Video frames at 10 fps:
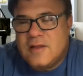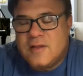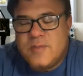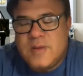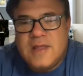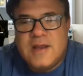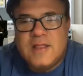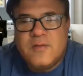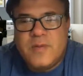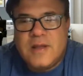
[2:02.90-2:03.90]
at the beginning
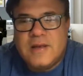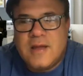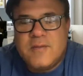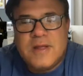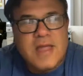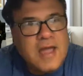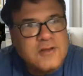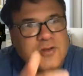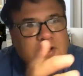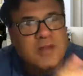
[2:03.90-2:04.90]
of the pandemic.
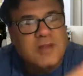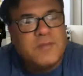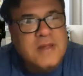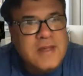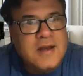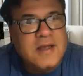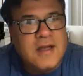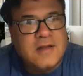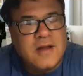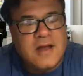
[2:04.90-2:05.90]
Actually, in the beginning,
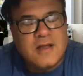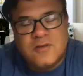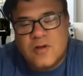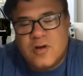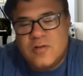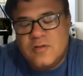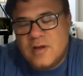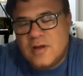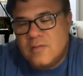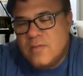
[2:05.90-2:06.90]
I started
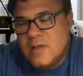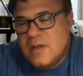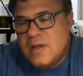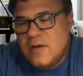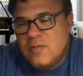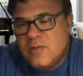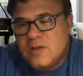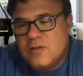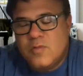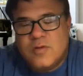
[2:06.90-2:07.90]

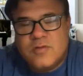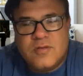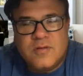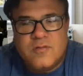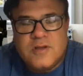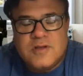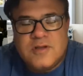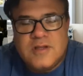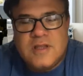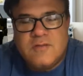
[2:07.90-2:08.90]
this with
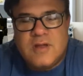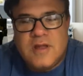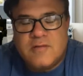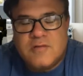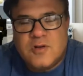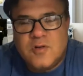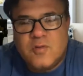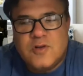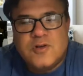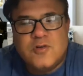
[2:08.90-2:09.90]
VCTV. I was on the
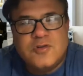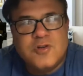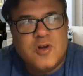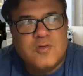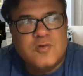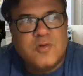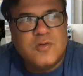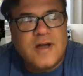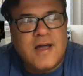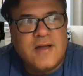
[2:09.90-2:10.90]
original shows
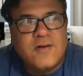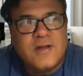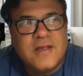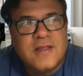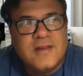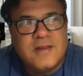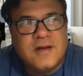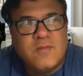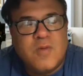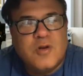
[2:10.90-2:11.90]
with Kyle in
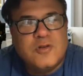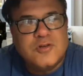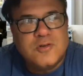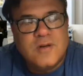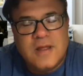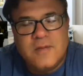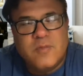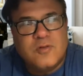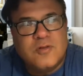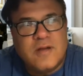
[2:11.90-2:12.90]
March and
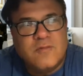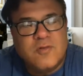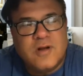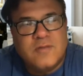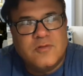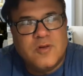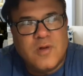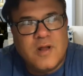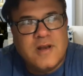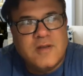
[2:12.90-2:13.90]
April timeframe. So
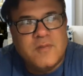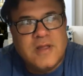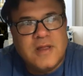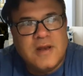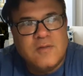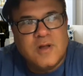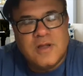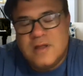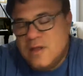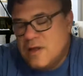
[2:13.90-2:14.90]
right in the beginning,
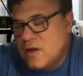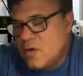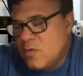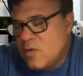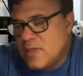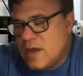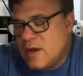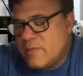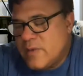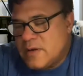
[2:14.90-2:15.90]
we were
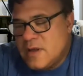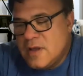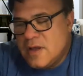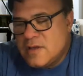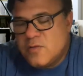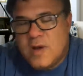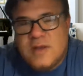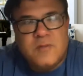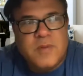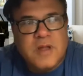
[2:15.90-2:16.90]
there. But it's
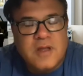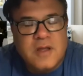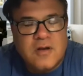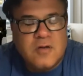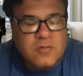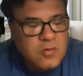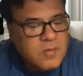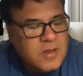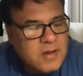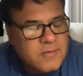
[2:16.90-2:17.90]
great to be here.
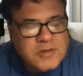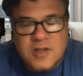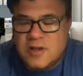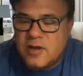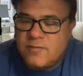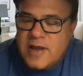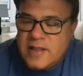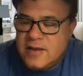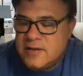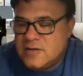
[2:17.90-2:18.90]
Normally, I'm in Silicon
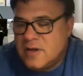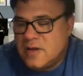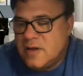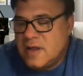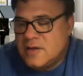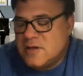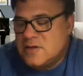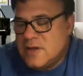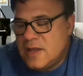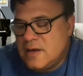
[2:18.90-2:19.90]
Valley, as I
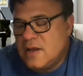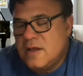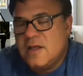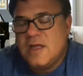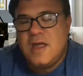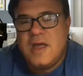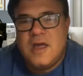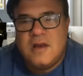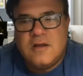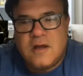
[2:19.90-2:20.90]
said,
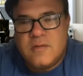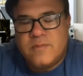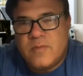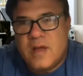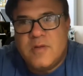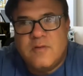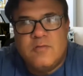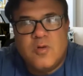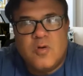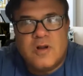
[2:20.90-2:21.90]
and I'm in
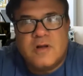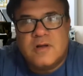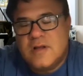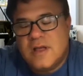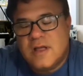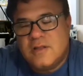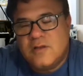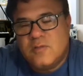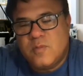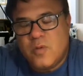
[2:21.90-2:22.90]
Florida at
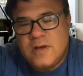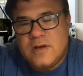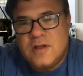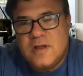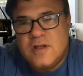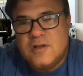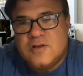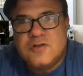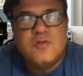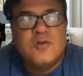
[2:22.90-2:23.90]
this point.
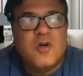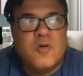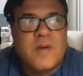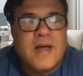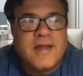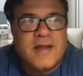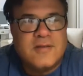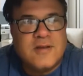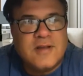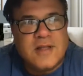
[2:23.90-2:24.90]
Soon to go back
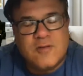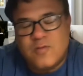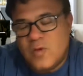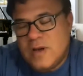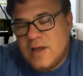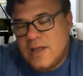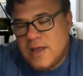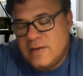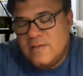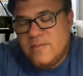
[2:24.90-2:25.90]
out to California
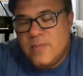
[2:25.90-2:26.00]
again.